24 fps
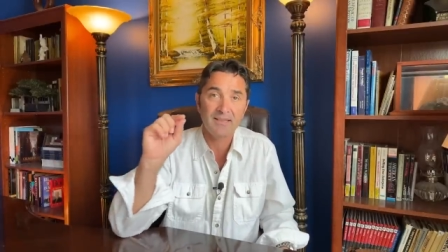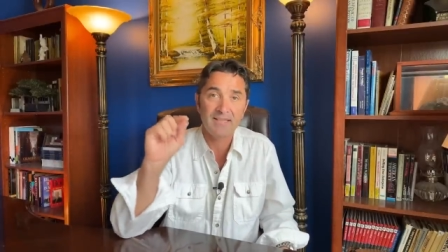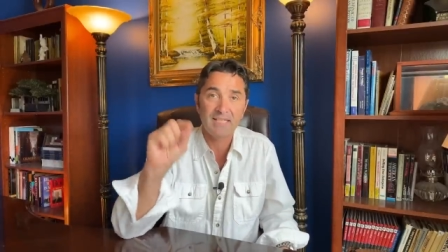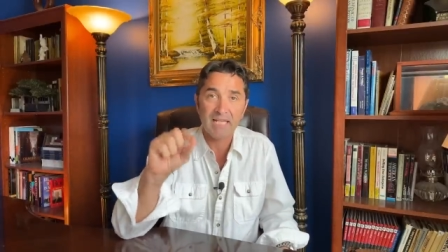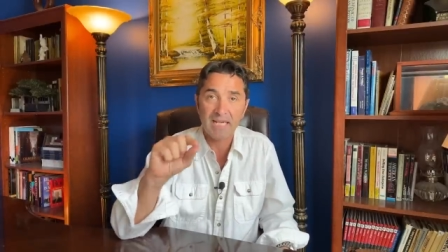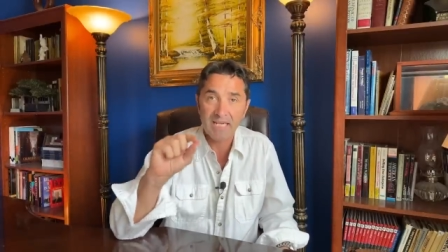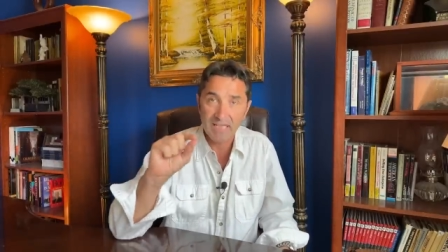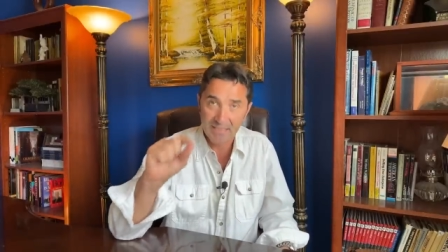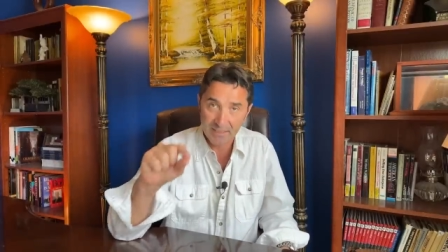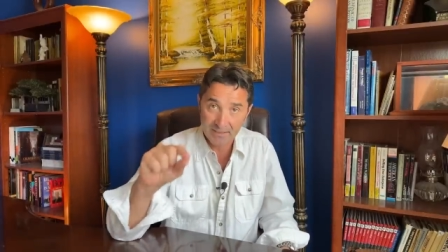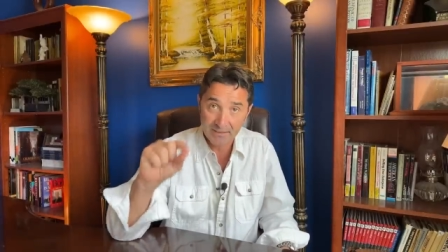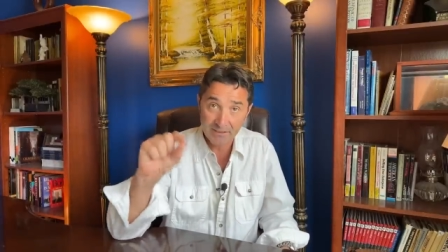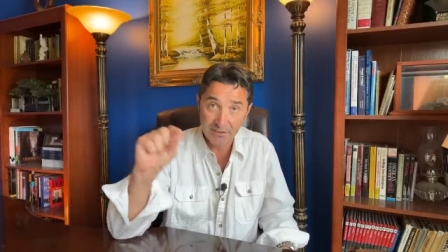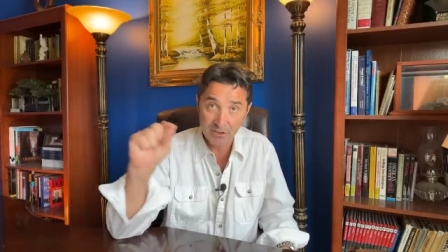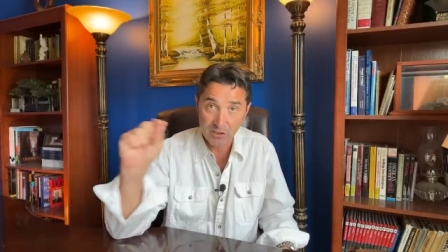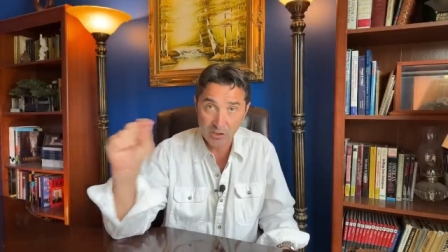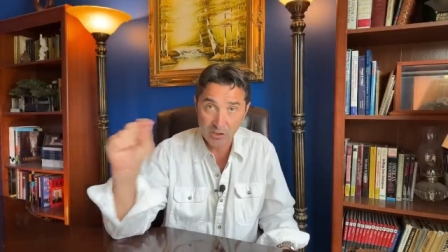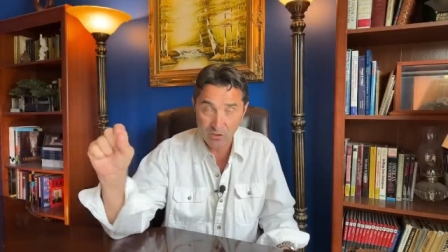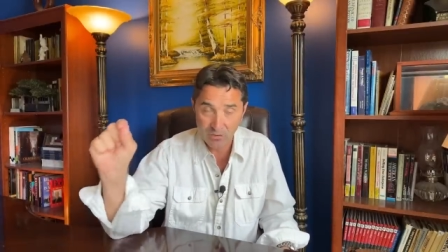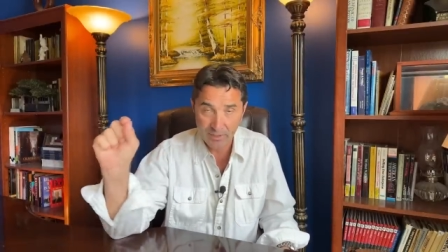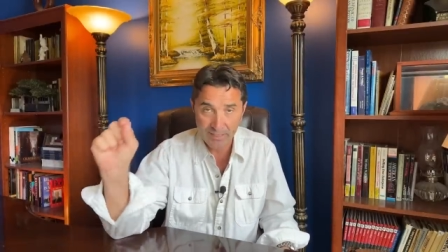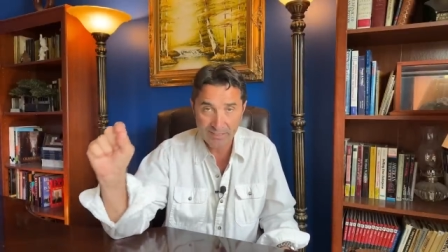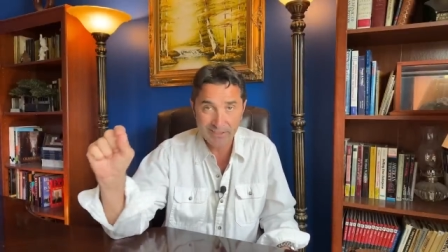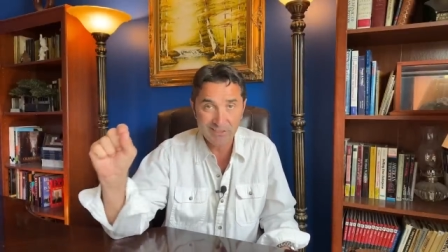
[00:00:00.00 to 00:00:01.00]
They, the
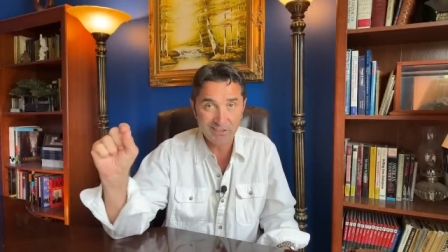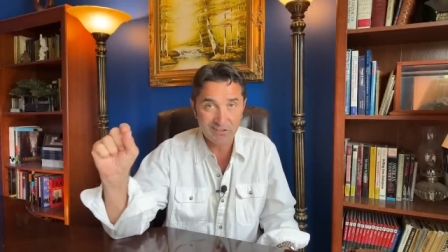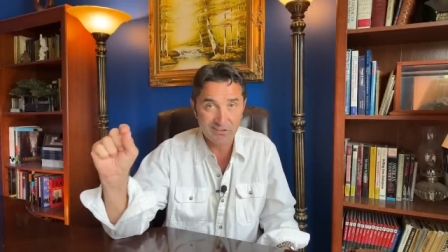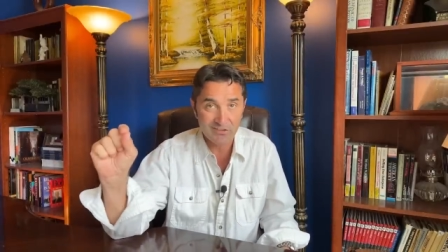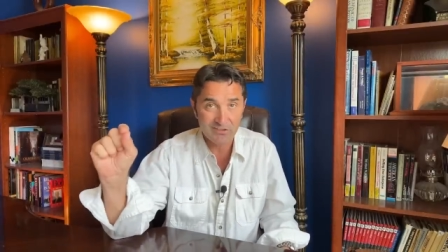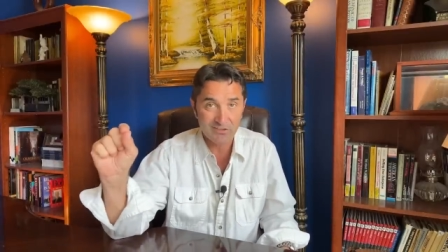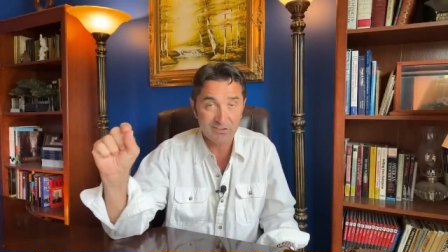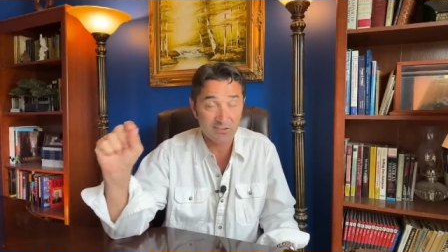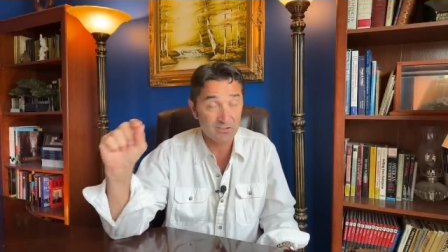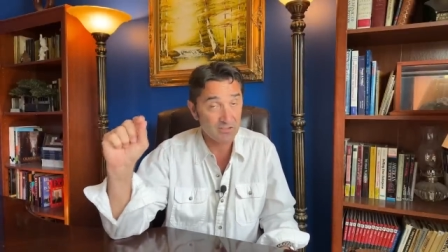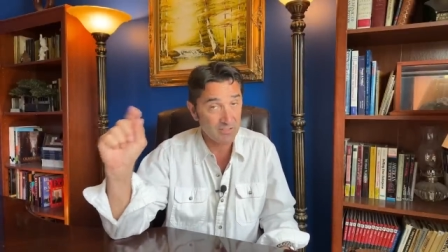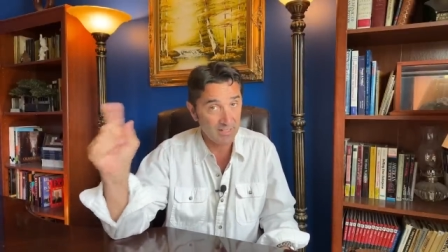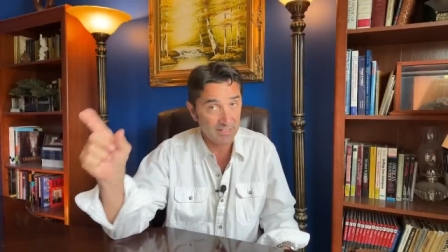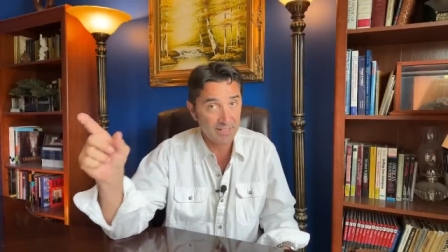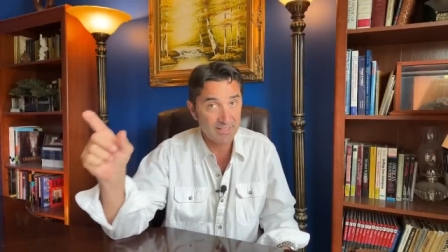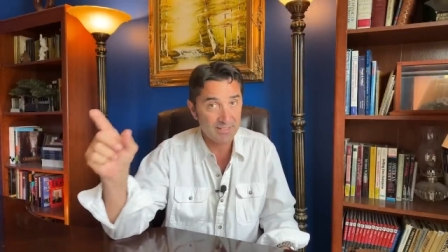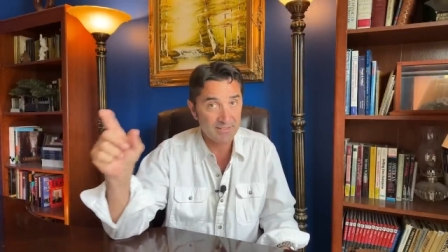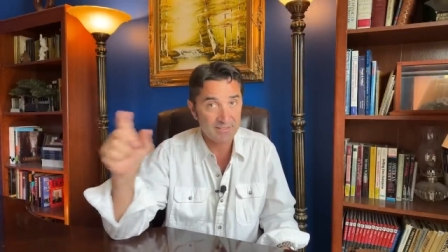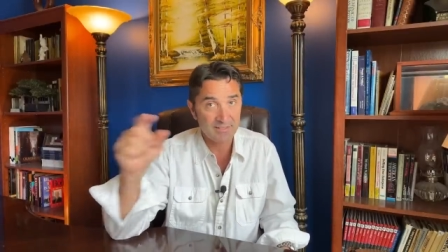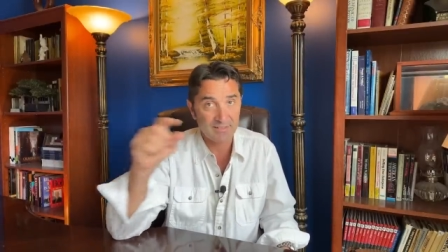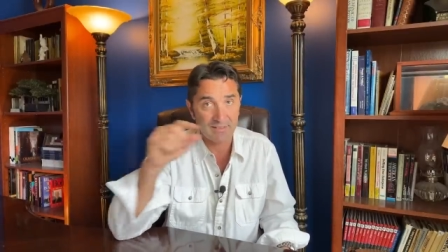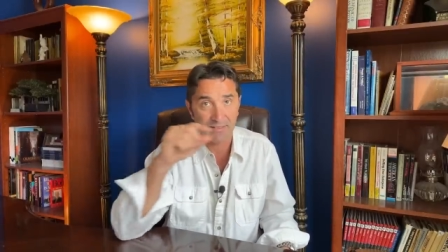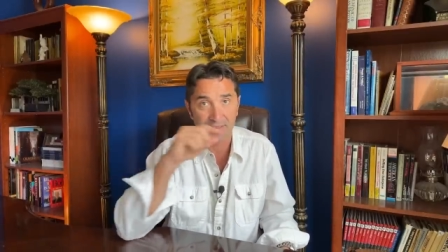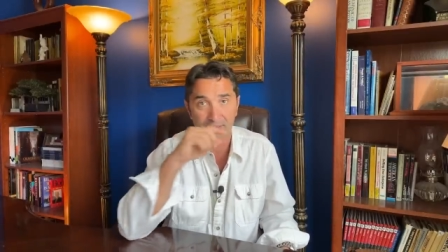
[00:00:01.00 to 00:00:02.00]
Ukrainians,
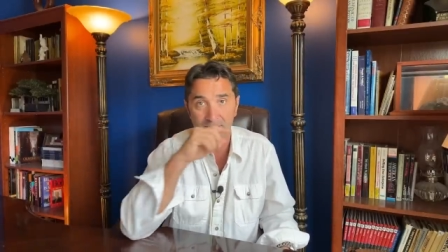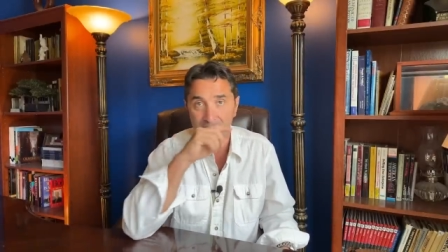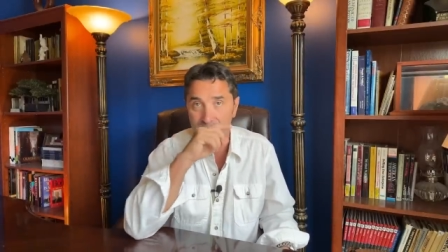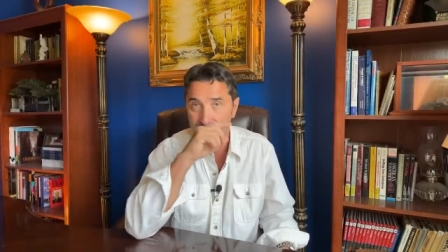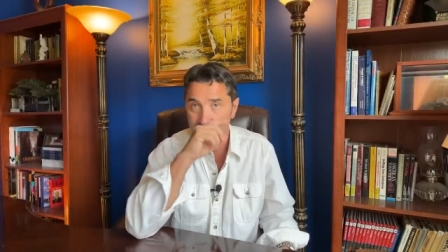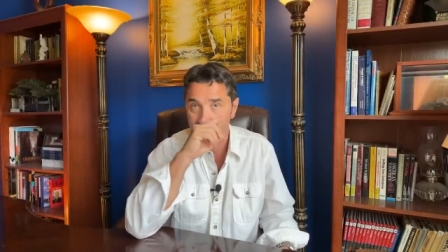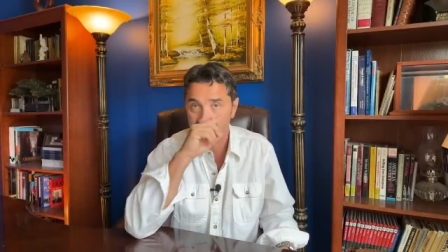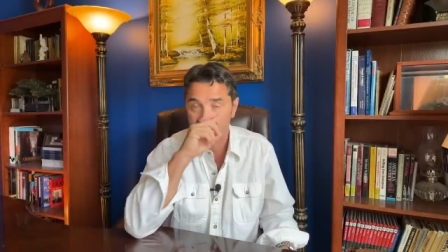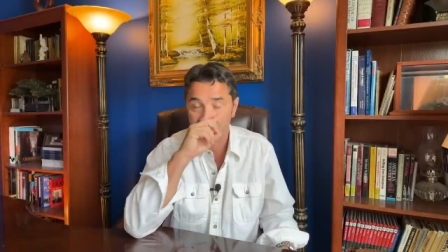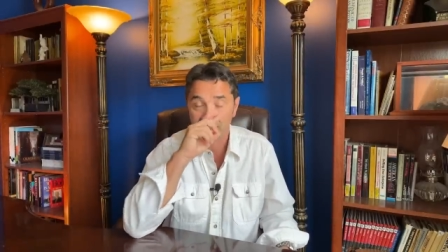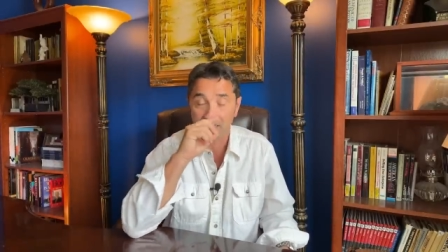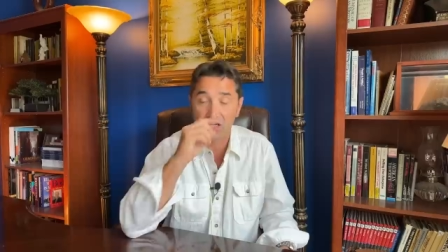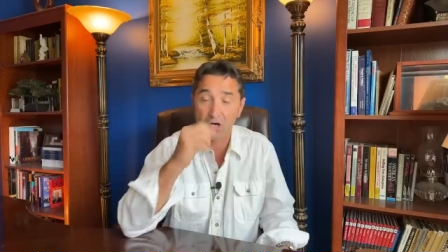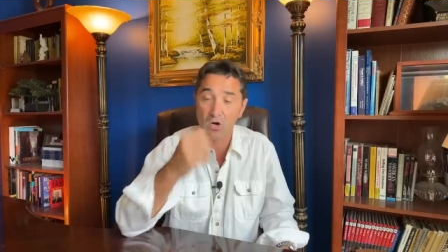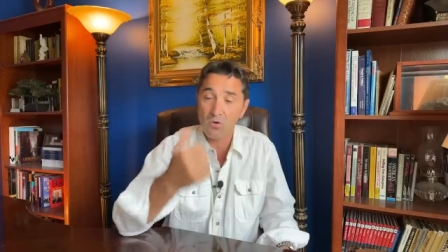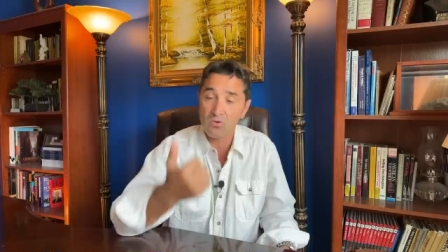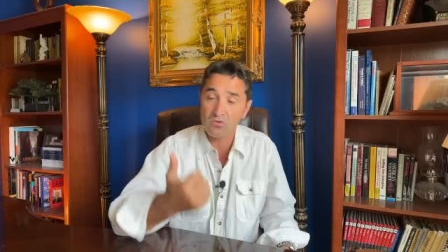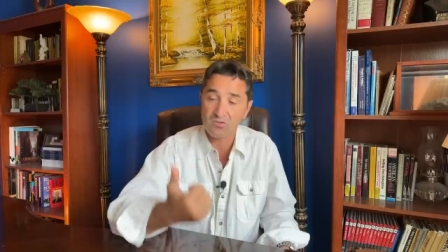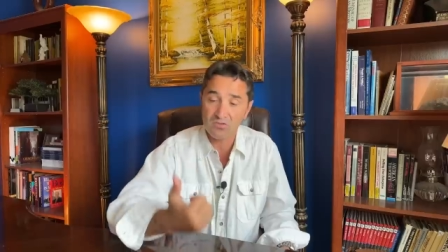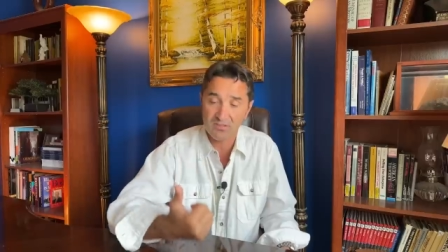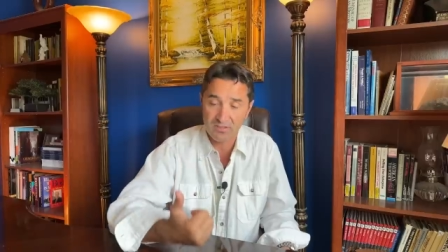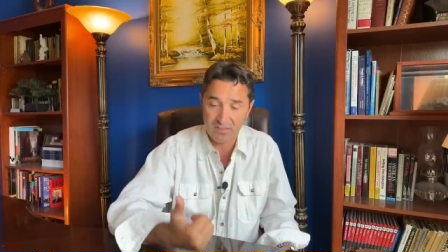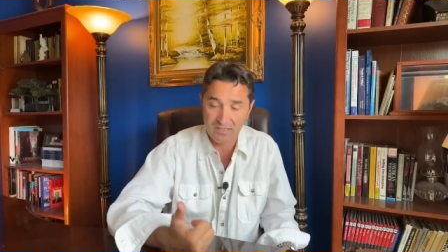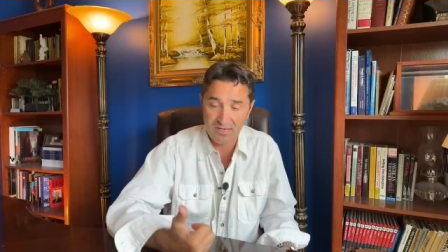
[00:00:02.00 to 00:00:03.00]
Zelensky,
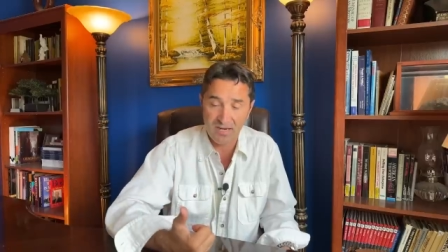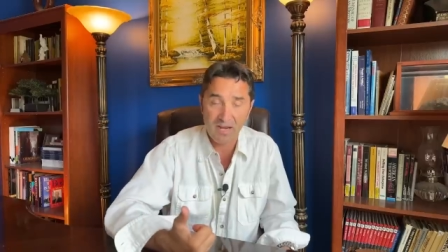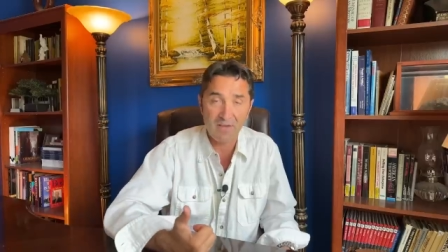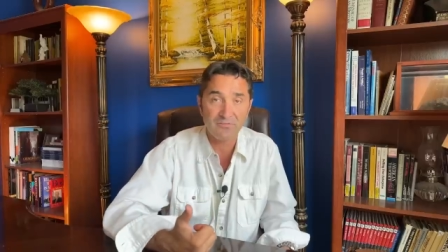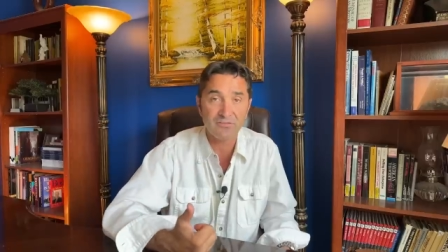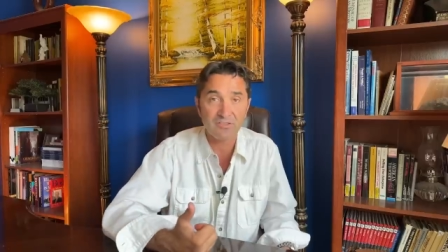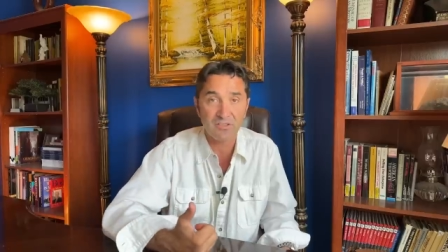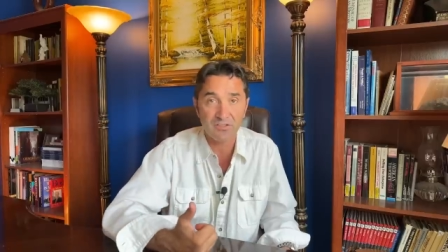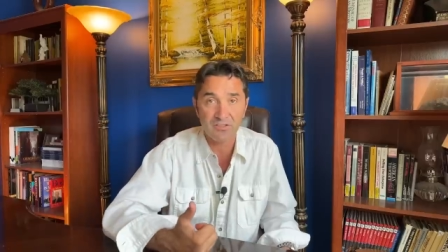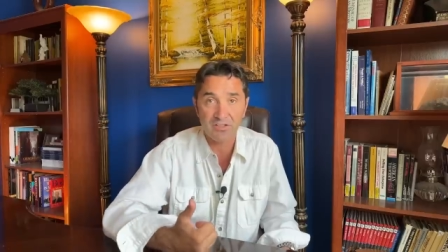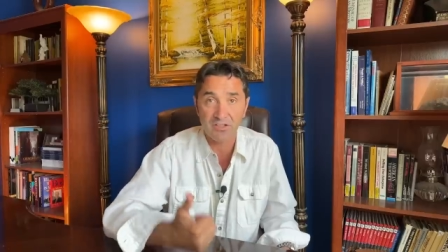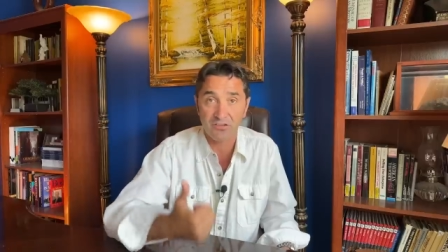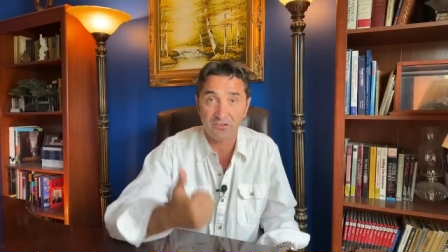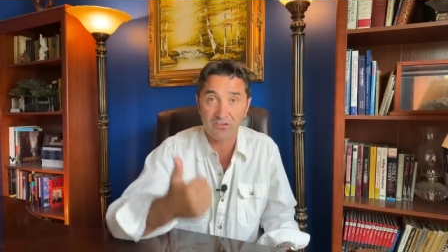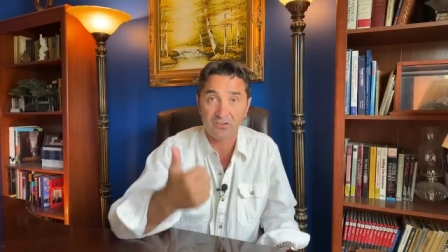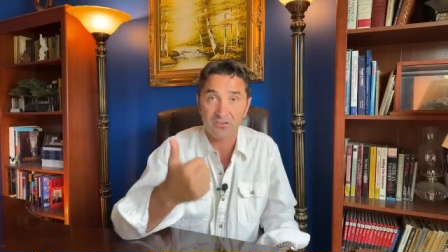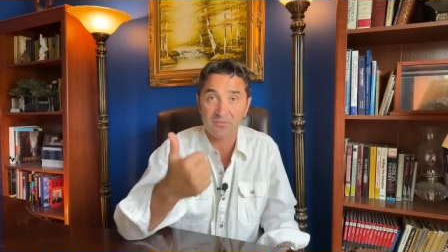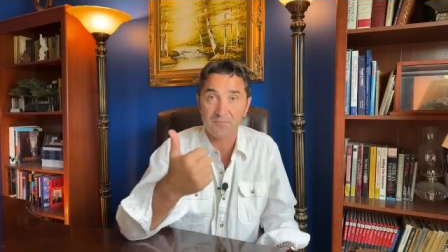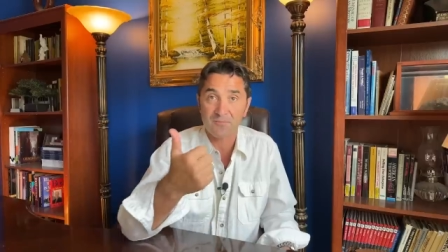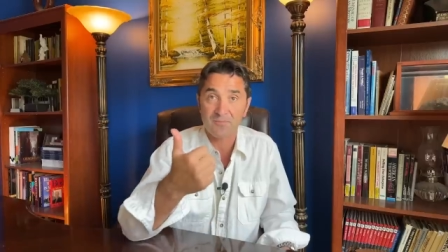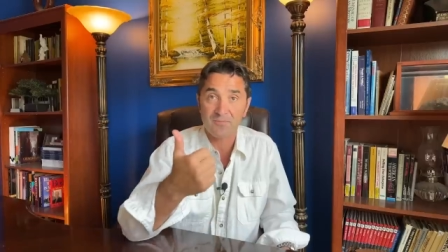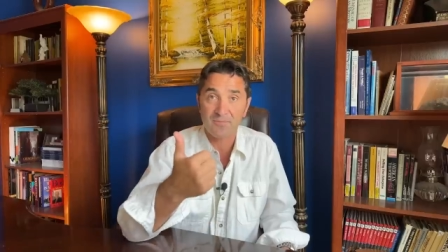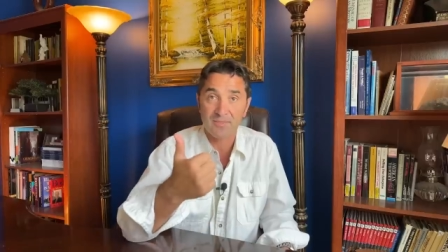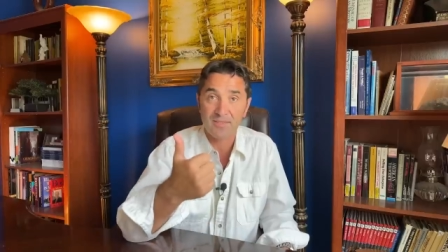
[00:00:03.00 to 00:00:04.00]
goes after
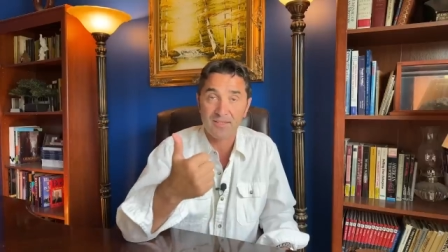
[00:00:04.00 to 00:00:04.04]
this.